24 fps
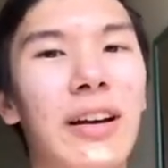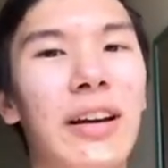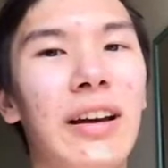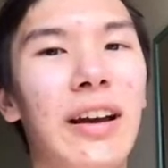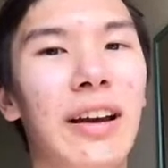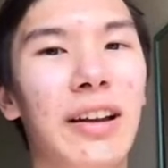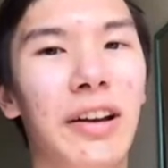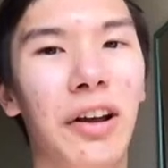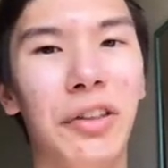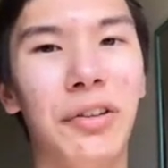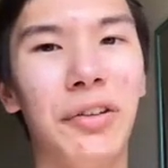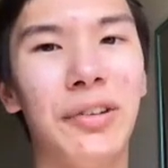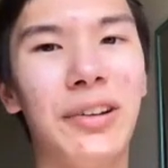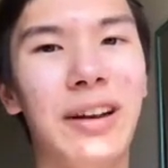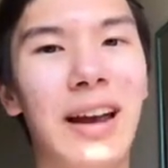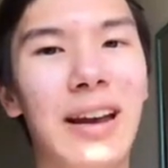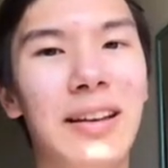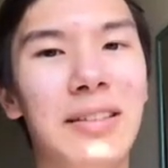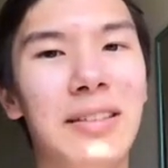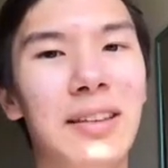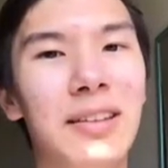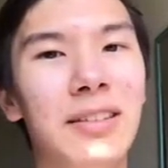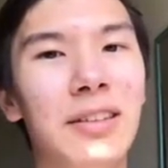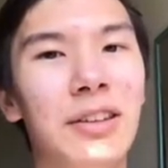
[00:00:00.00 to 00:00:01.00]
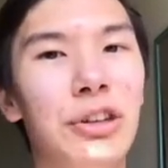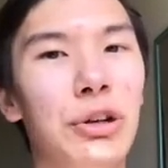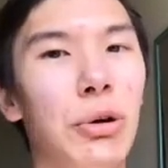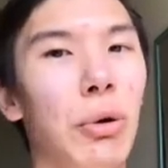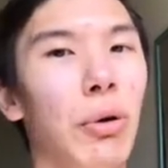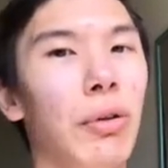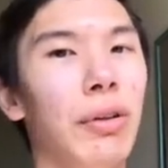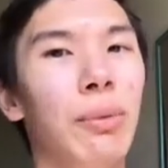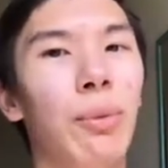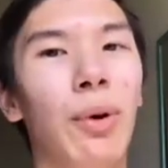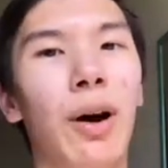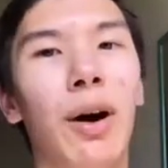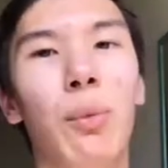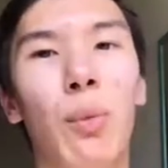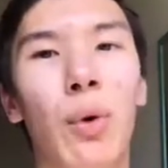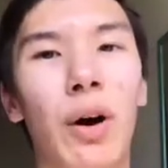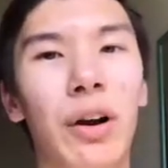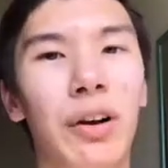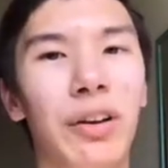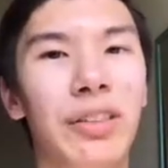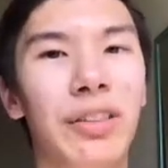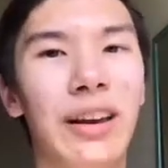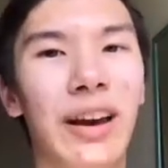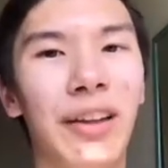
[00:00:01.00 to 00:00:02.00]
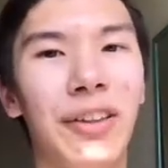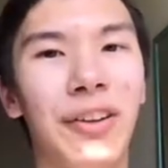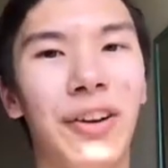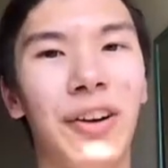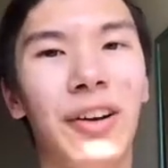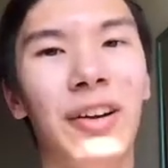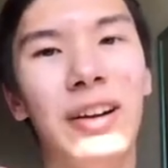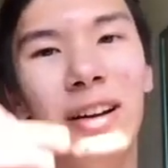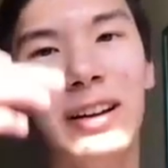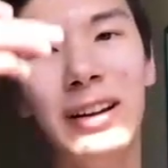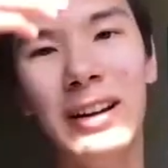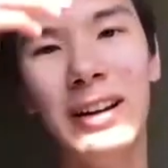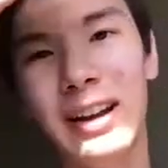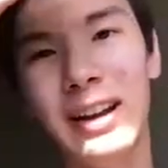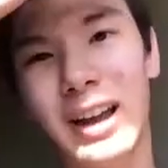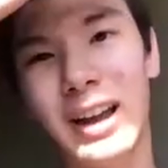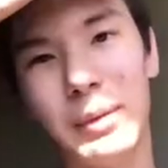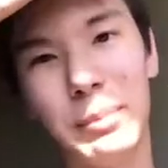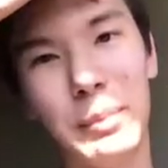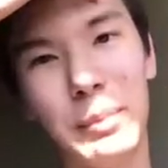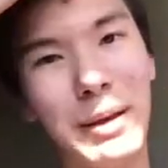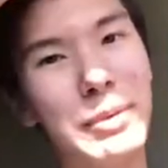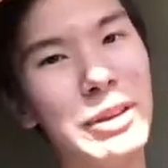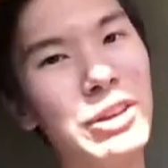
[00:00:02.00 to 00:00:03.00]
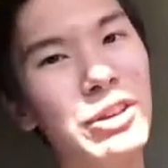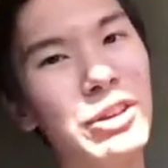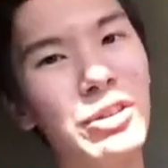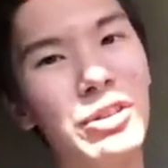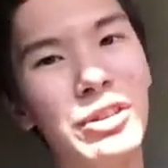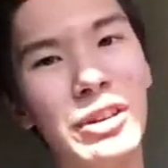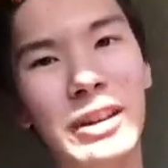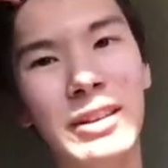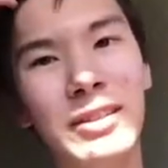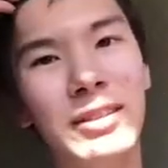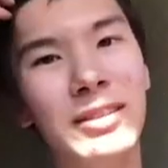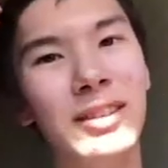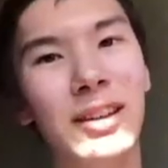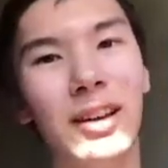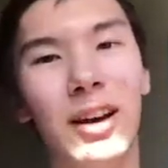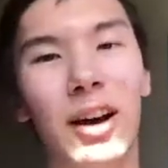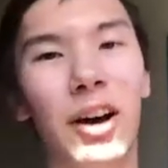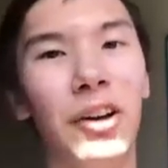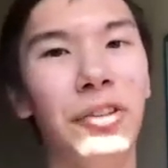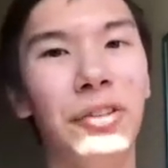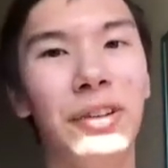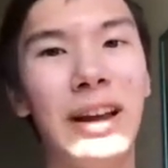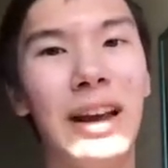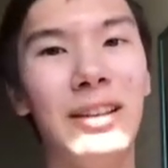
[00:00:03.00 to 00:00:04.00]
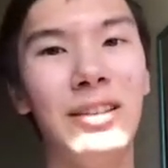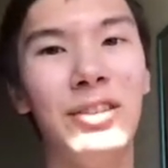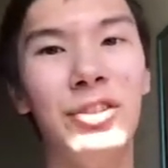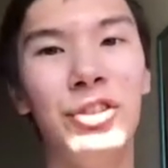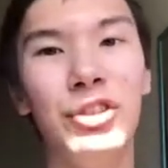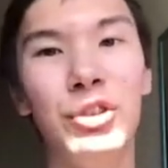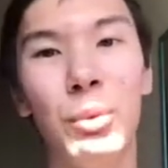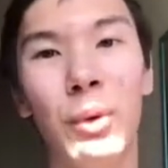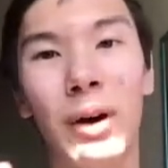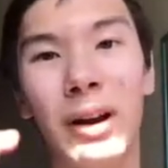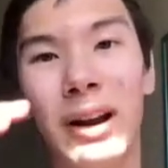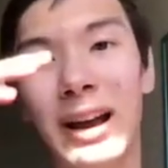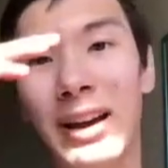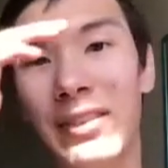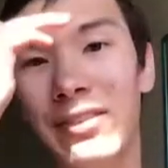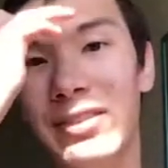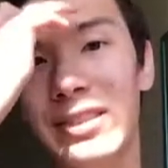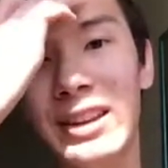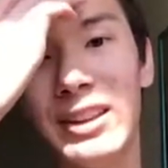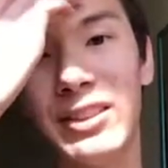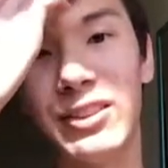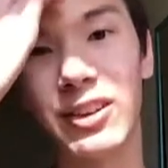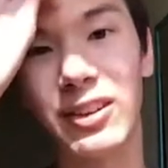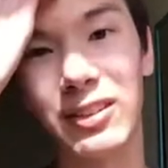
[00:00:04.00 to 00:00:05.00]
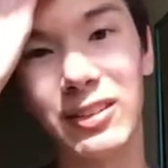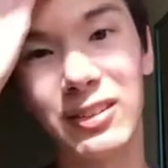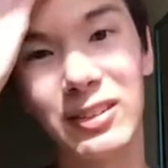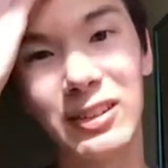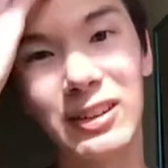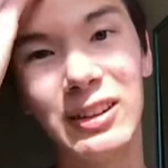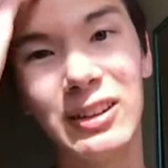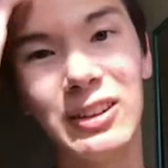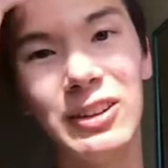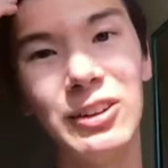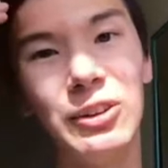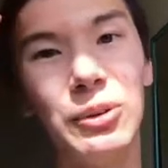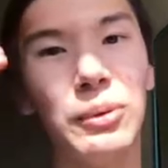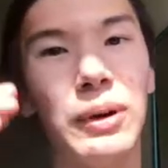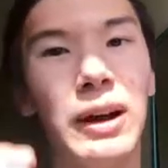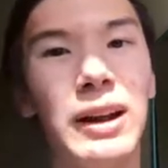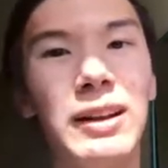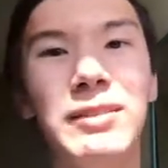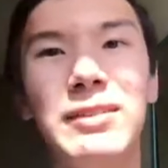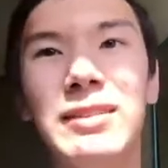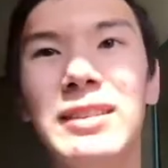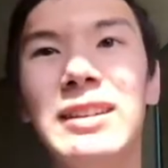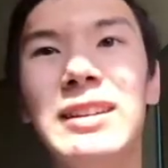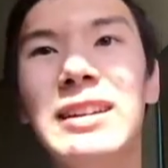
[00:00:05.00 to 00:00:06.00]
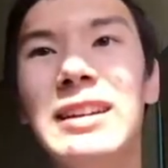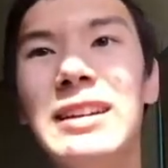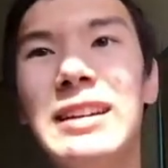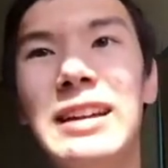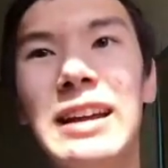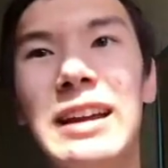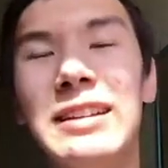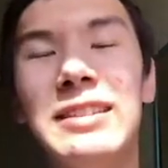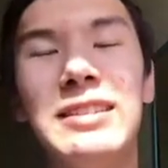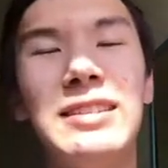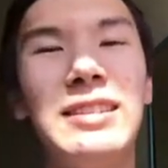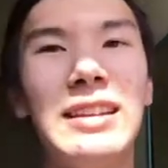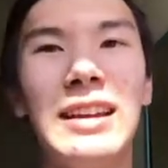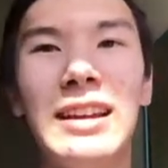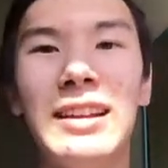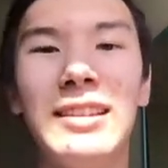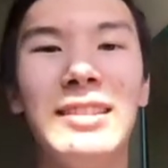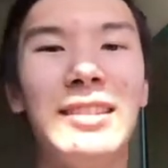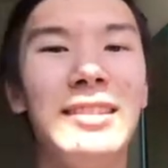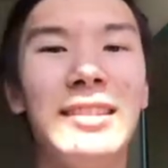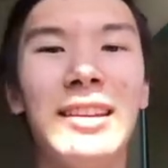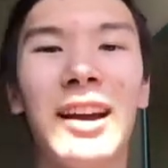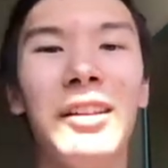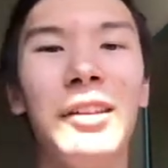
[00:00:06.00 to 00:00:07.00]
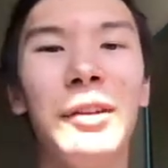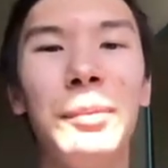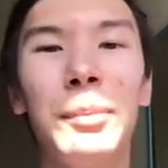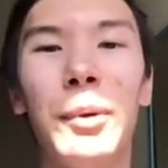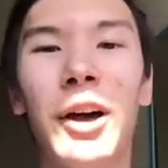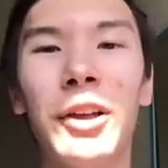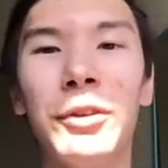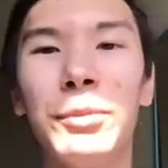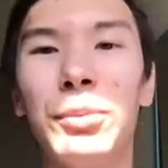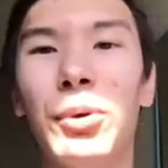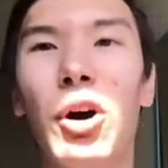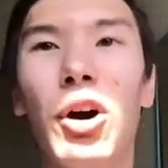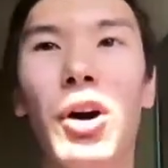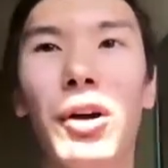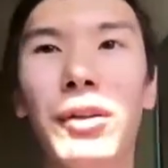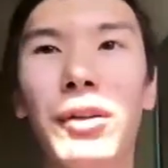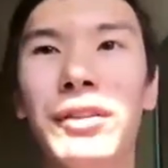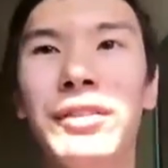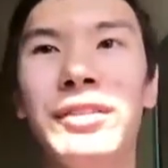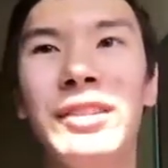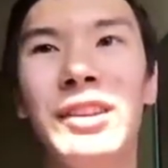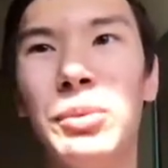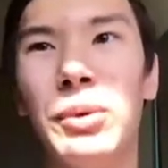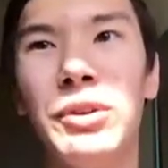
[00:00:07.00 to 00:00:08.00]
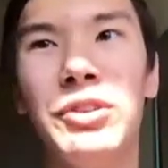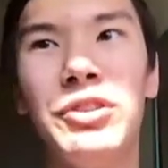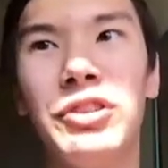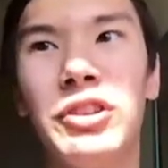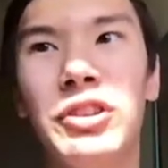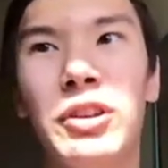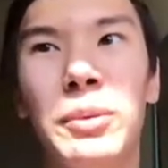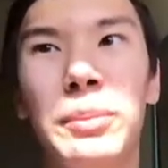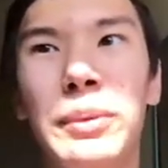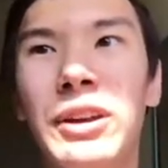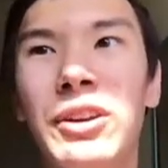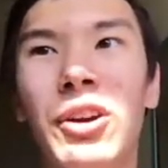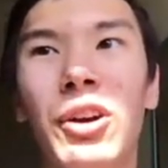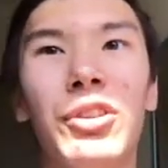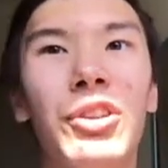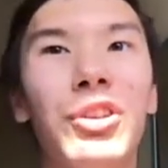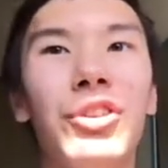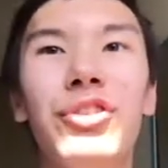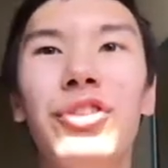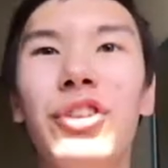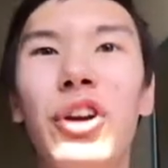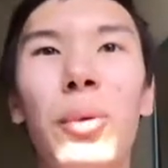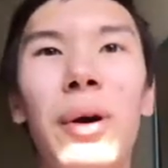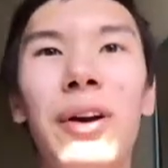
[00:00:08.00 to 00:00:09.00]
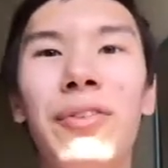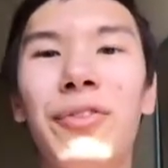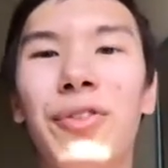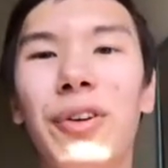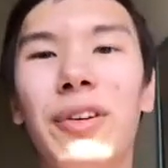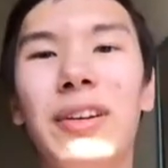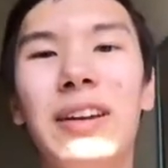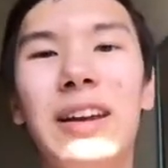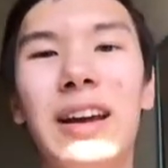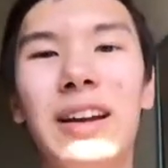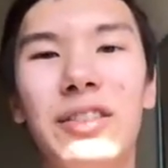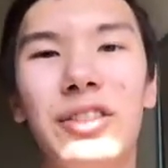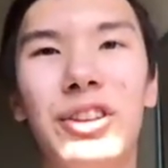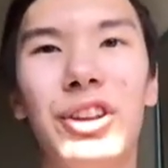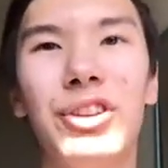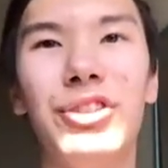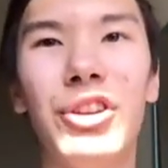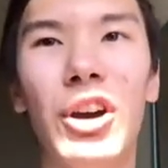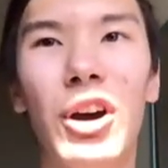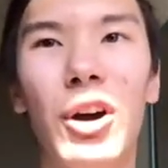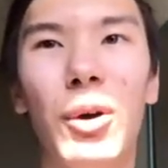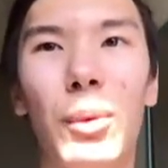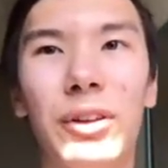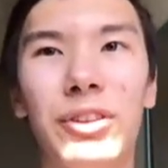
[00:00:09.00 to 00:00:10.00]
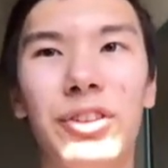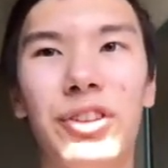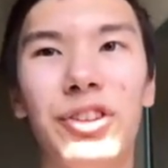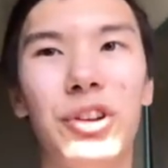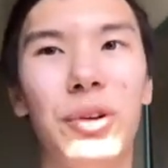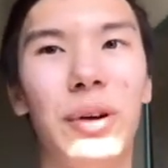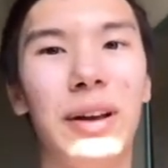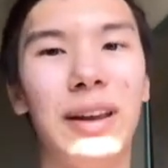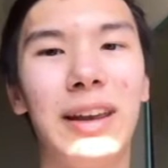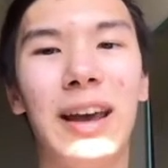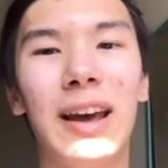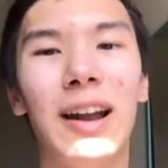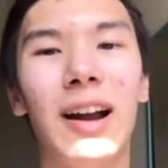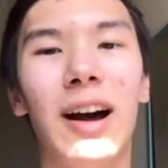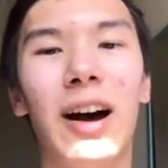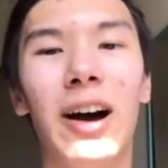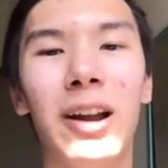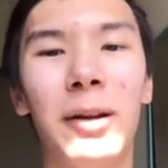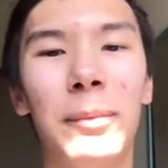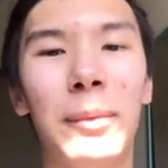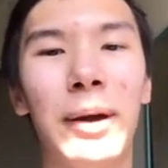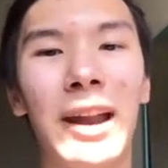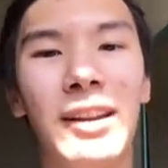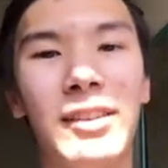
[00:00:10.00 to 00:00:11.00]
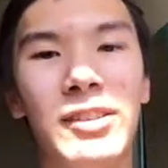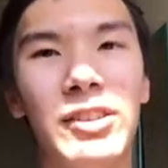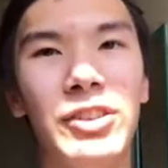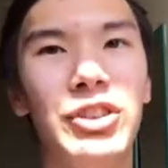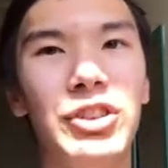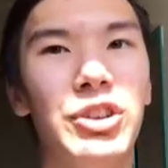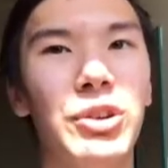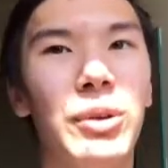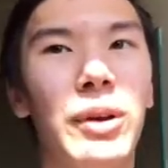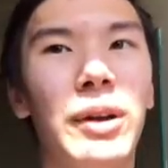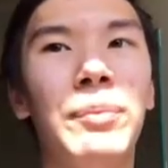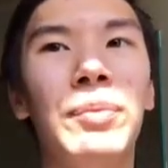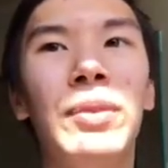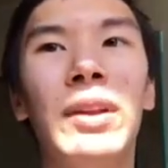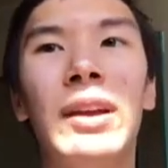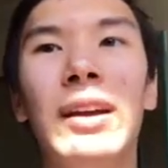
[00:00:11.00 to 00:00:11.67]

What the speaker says: In other cases, you only want one or the other. And maybe in other cases, you want to have neither, right? It's entirely possible all those situations could be occurred. There's no way for Git to know what to do. It can't automatically do it.